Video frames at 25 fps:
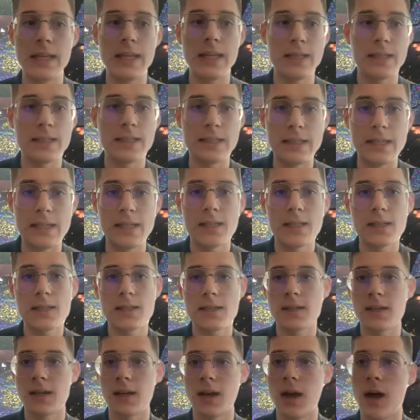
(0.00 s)

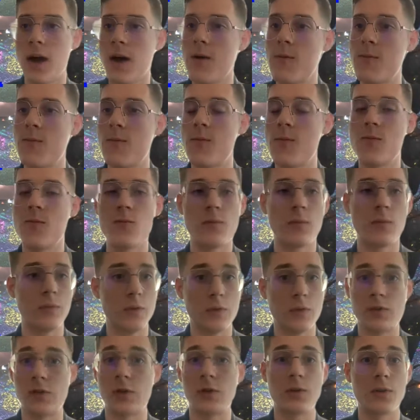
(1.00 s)
since
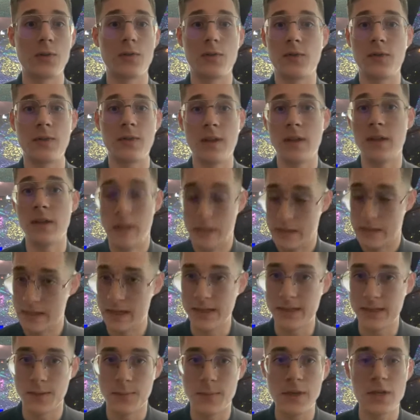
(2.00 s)
sort of the
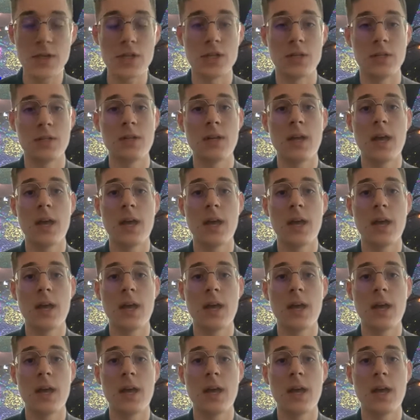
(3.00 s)
exhibition